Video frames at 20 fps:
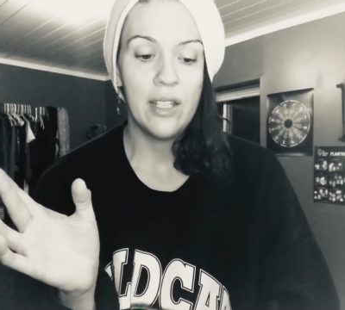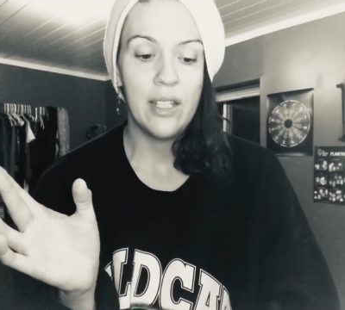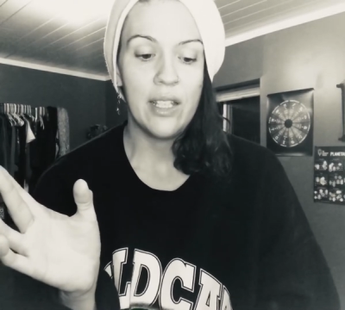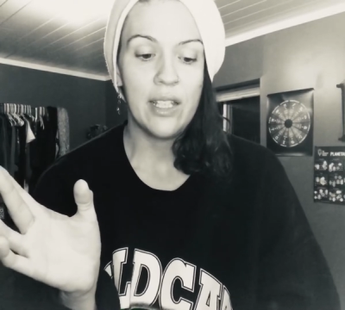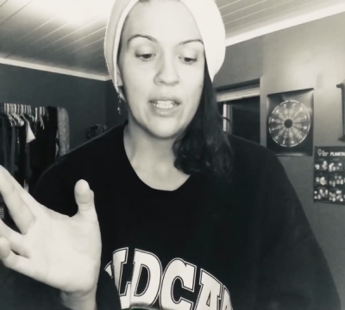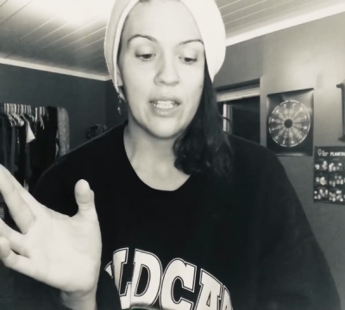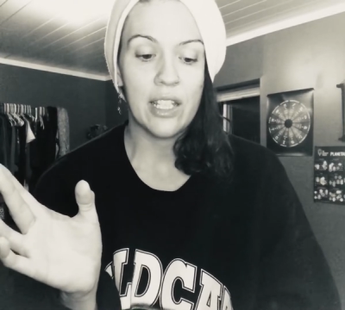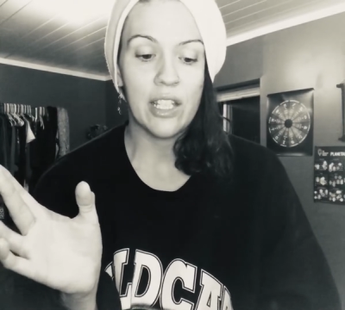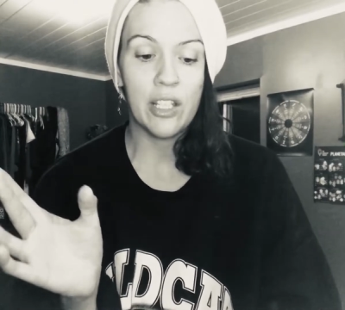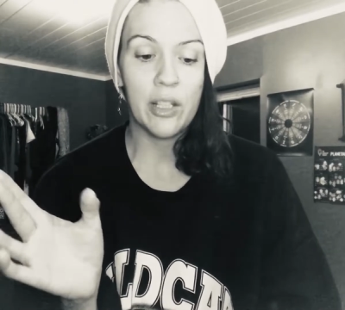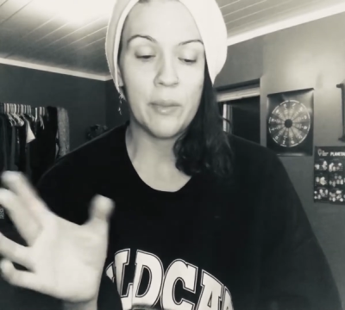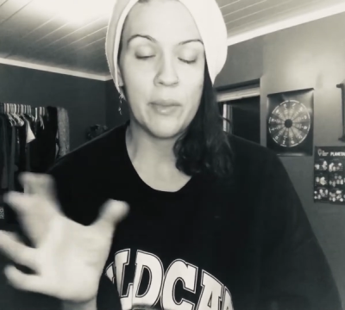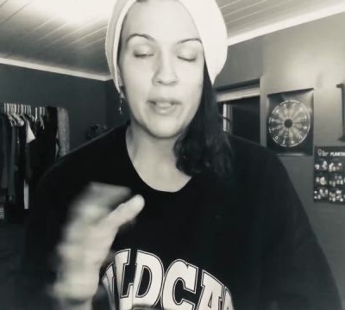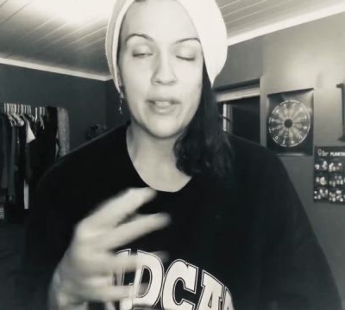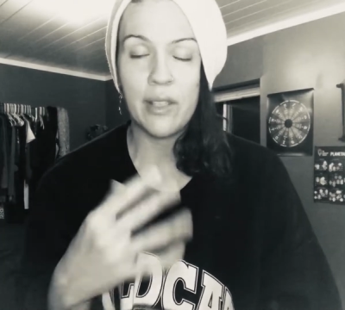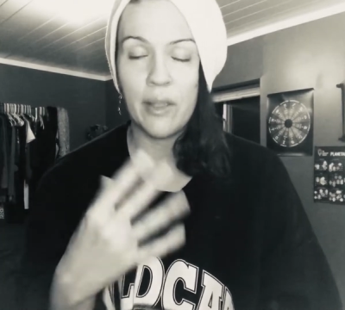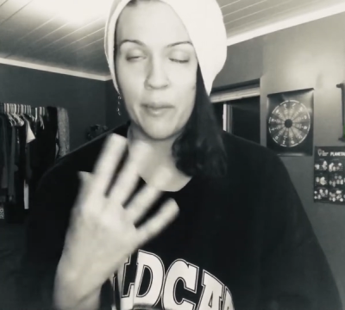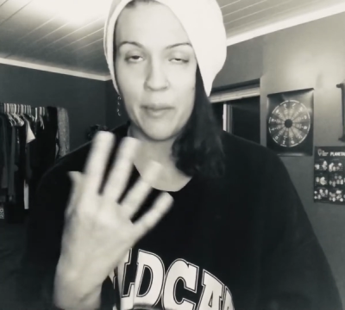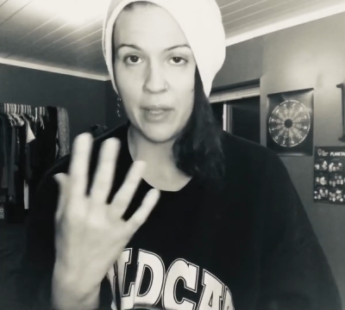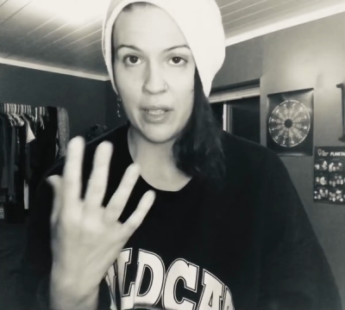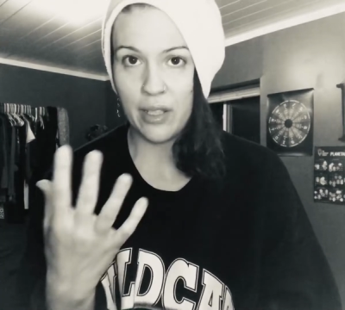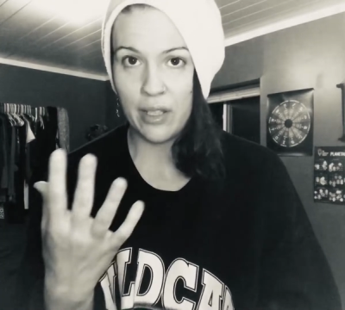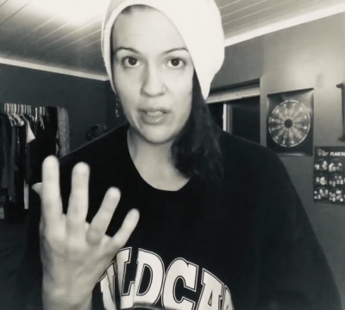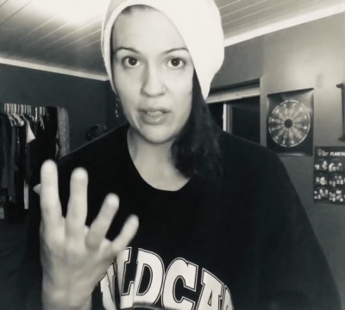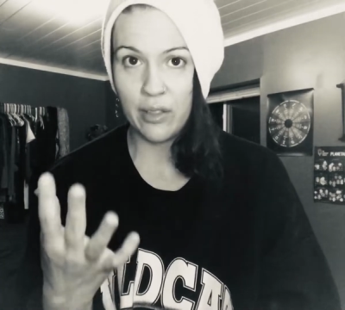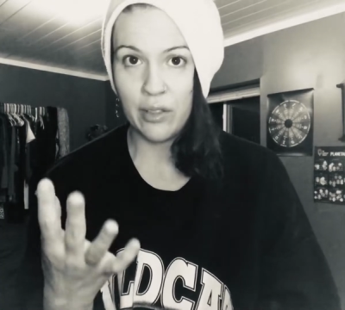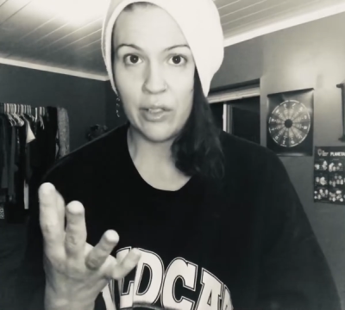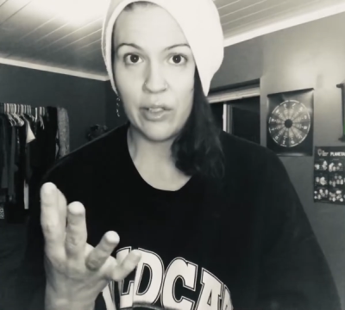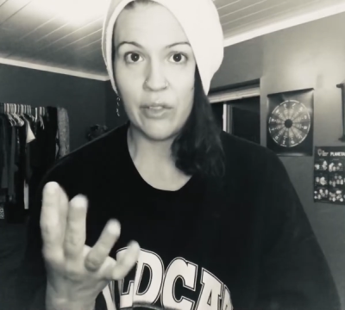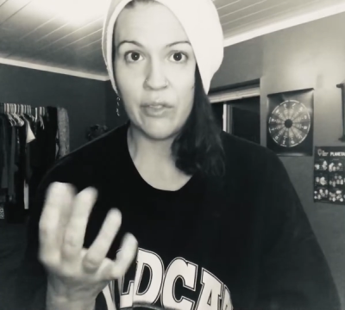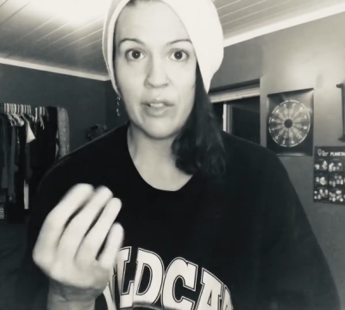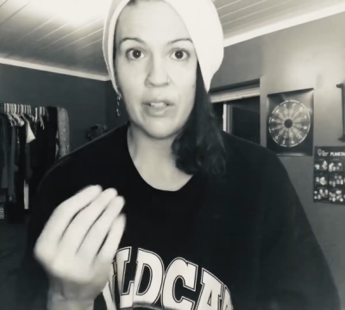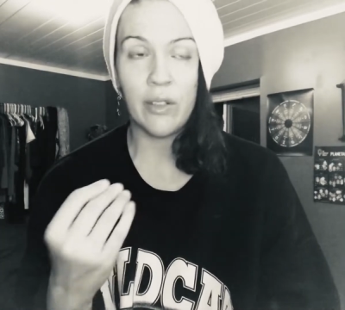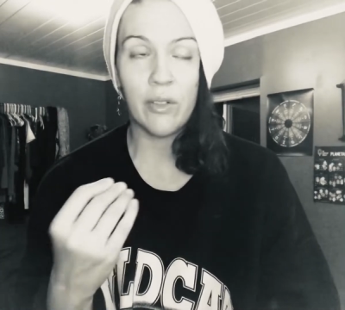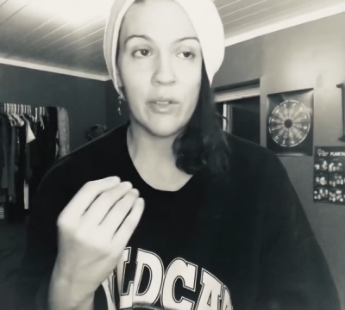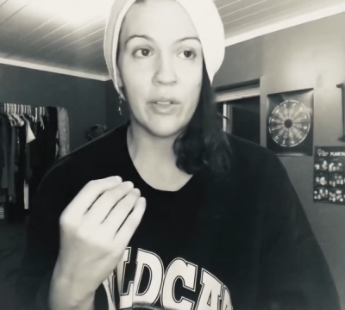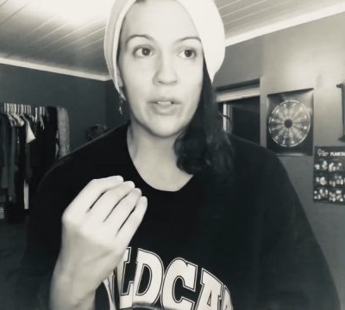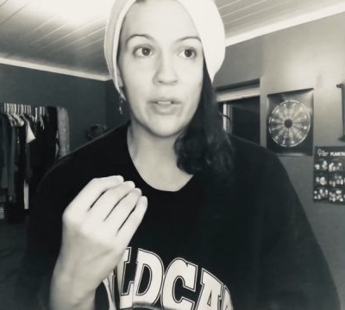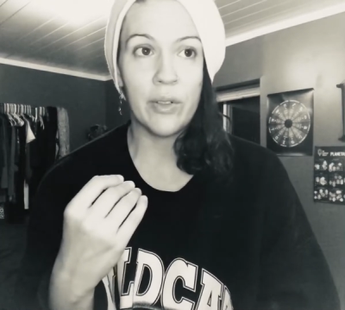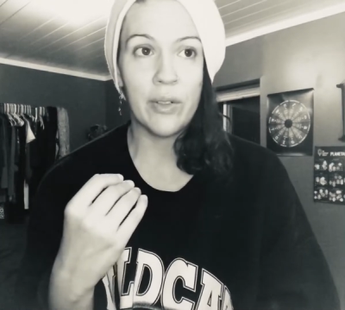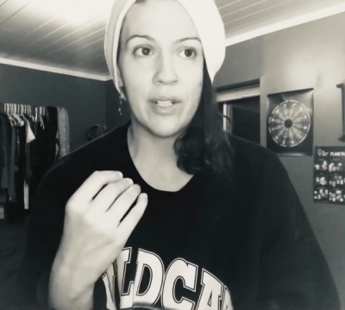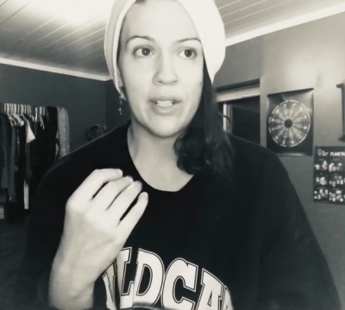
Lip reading: It could be something that you've outgrown.